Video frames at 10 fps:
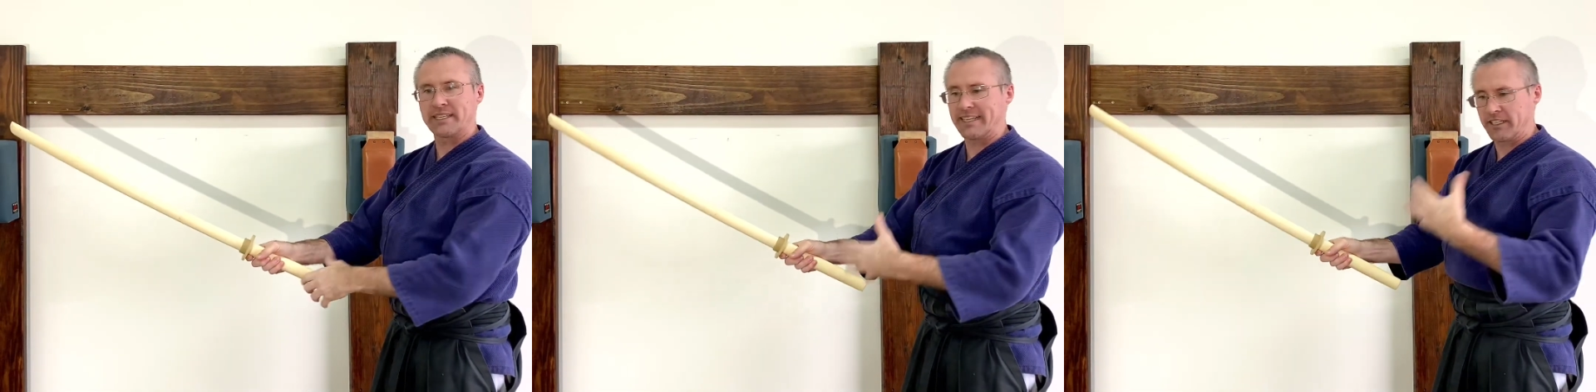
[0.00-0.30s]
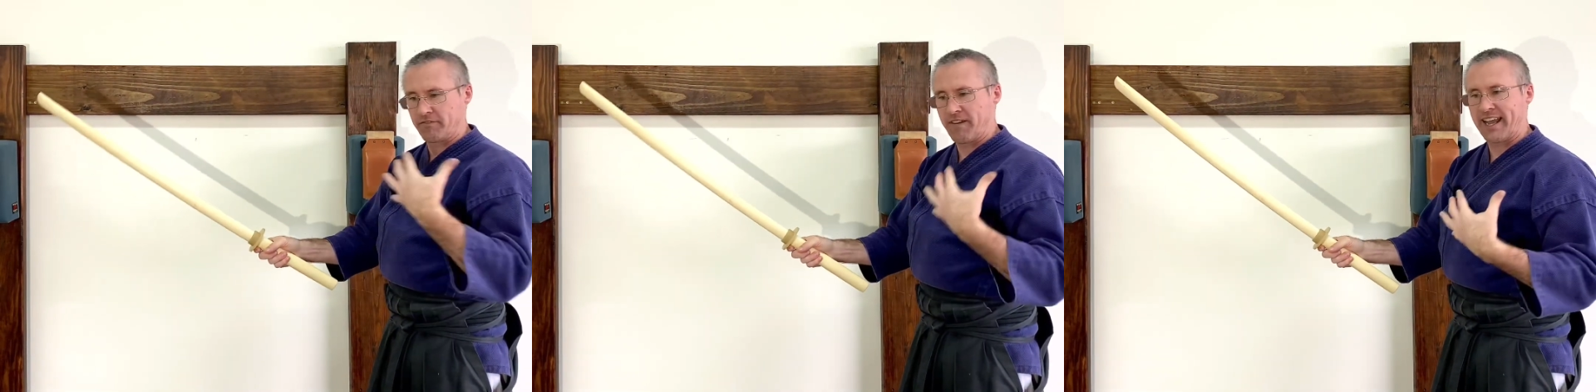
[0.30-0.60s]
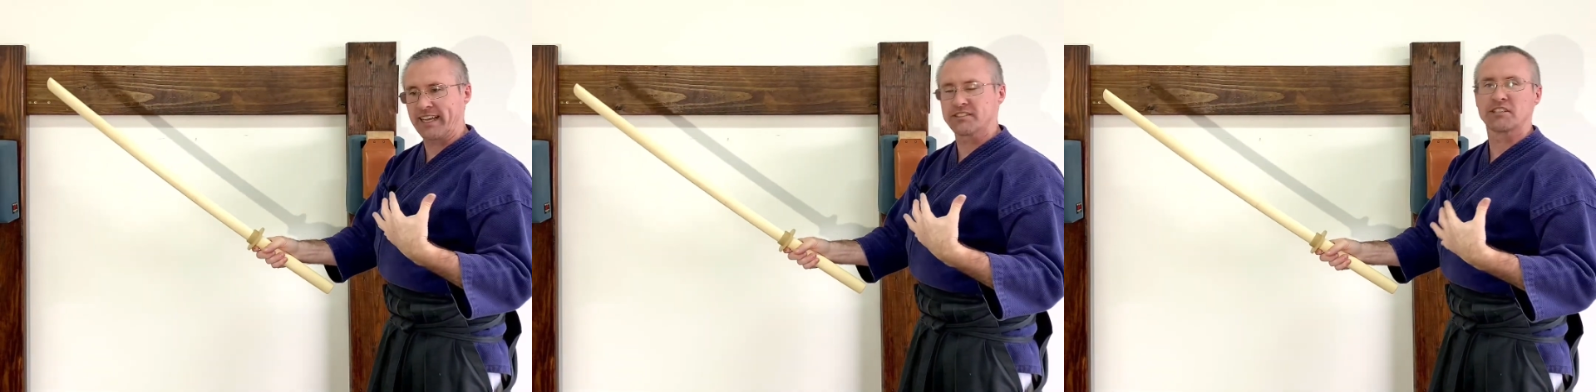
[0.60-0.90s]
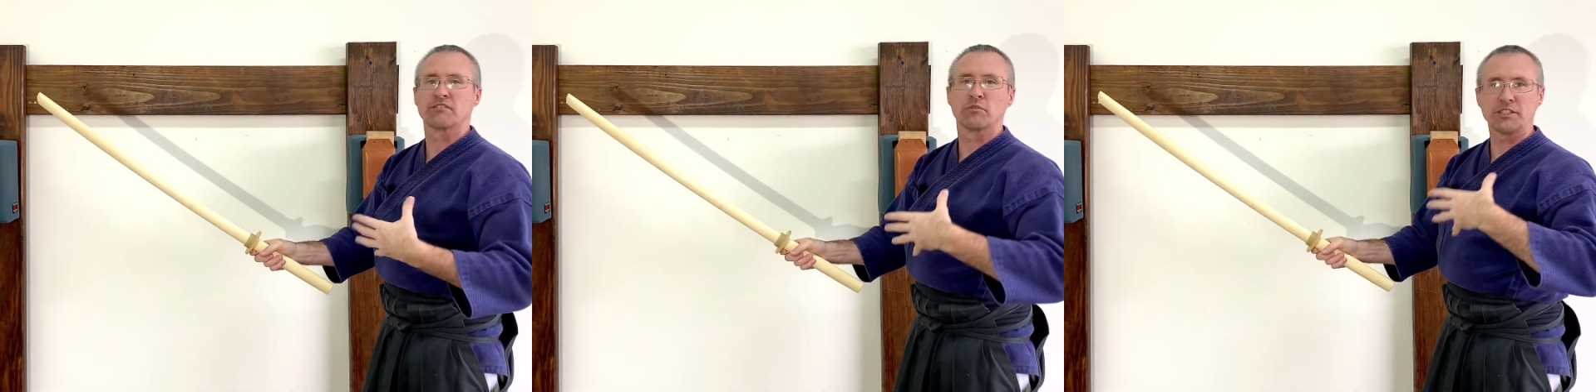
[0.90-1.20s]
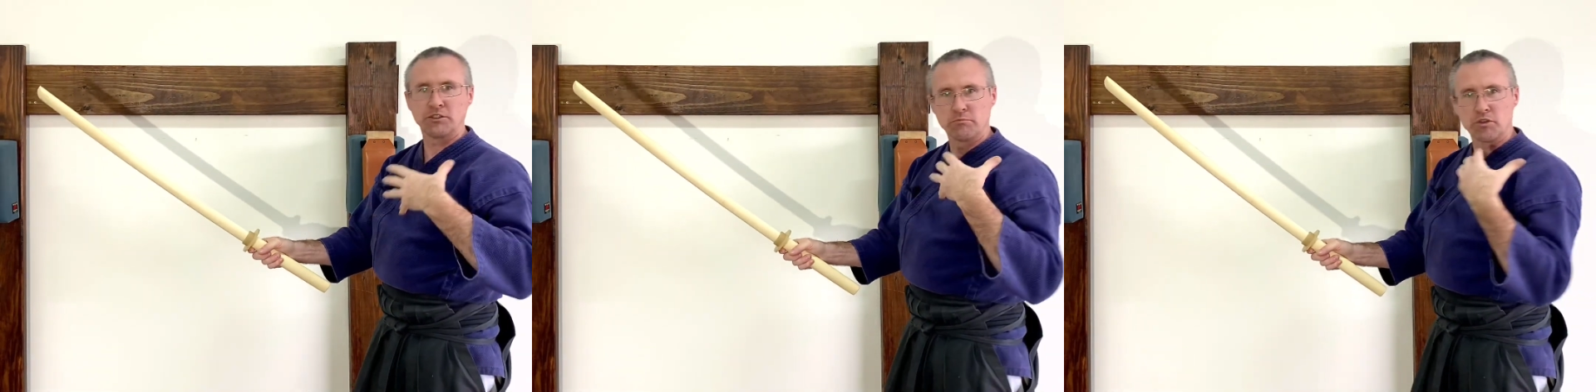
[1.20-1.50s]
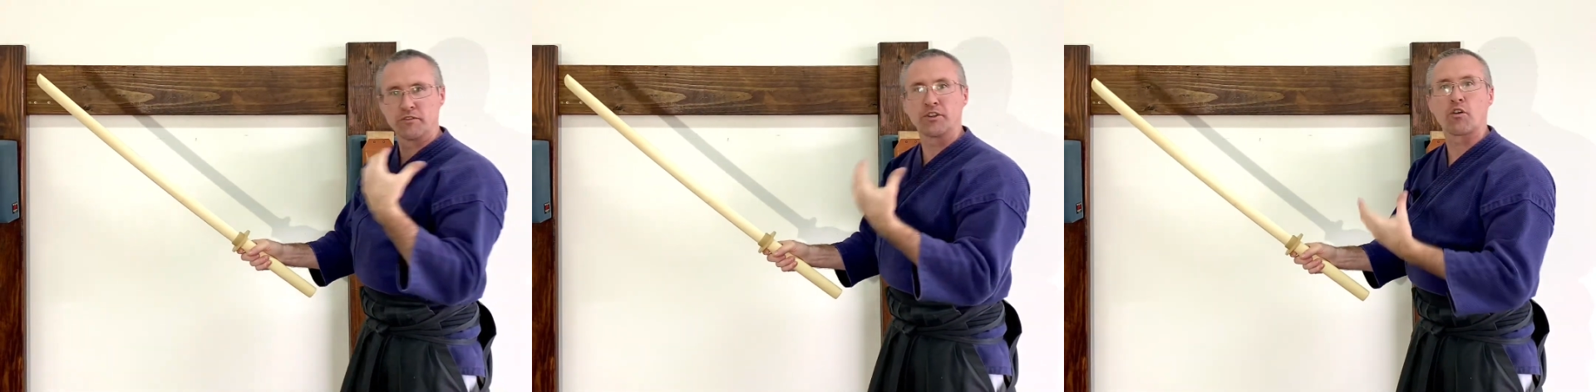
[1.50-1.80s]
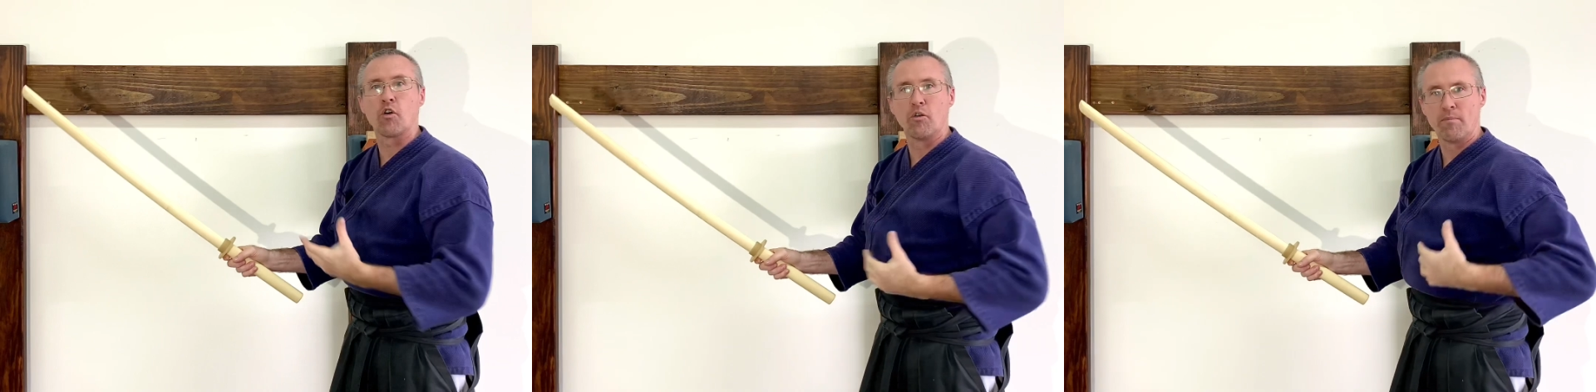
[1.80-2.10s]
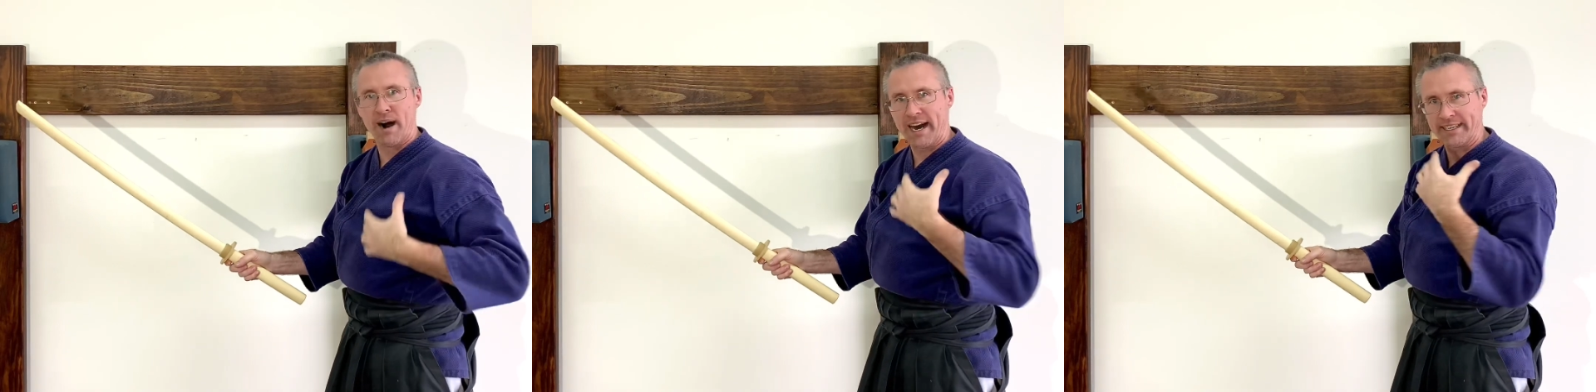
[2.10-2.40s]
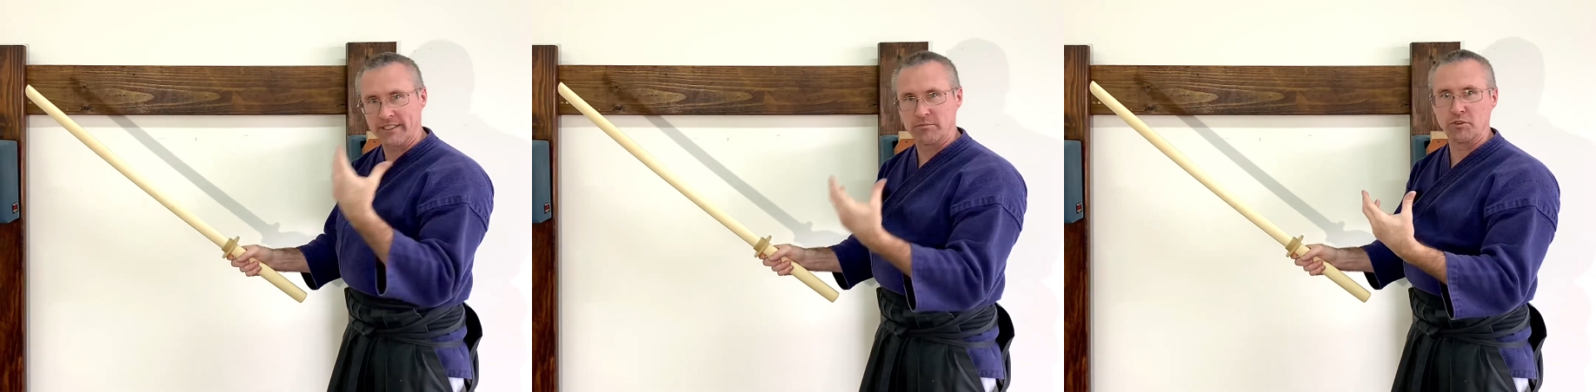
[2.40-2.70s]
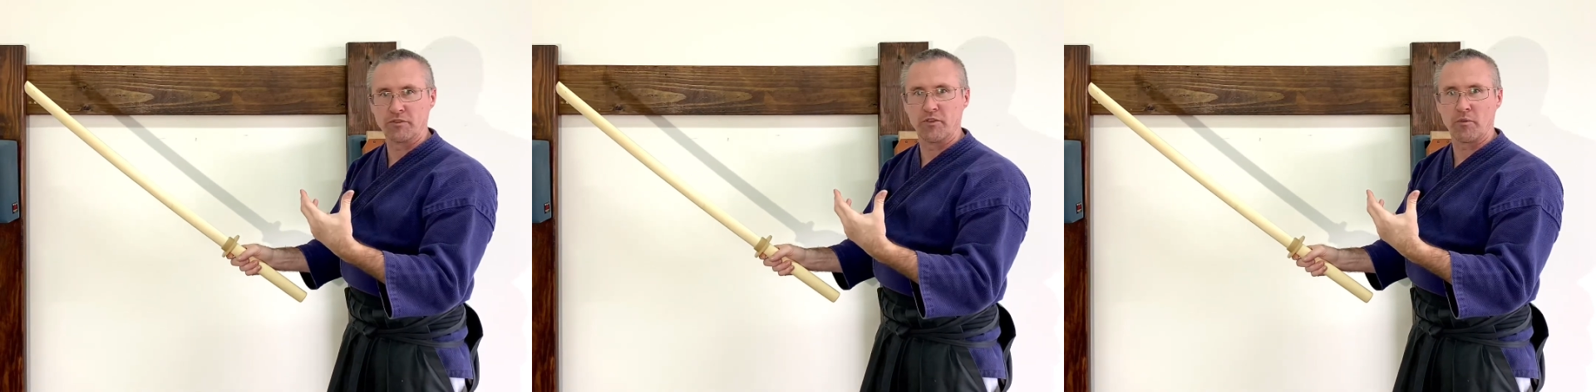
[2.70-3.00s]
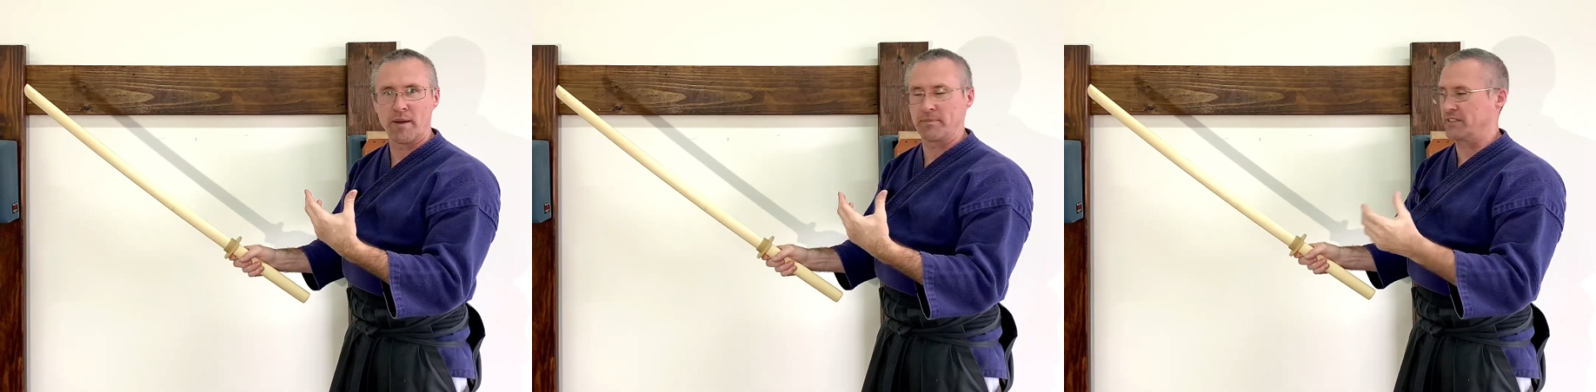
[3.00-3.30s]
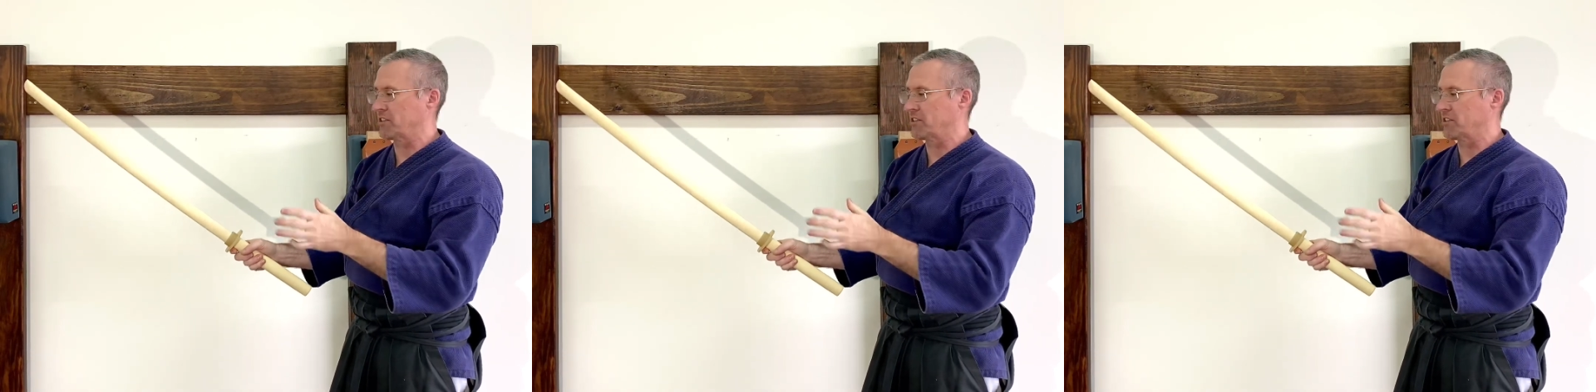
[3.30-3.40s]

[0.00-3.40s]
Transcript: and advanced is when you move your whole body to move the weapon.